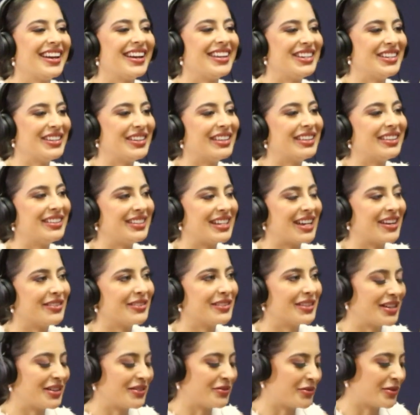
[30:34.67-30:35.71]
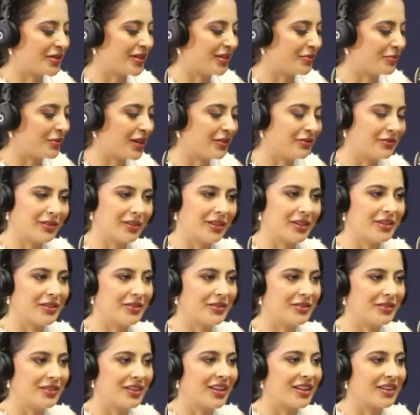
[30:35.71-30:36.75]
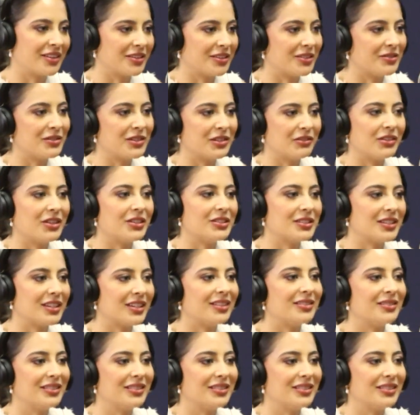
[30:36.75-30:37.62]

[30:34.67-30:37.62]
I downloaded one, My Flow. I don't know if you've used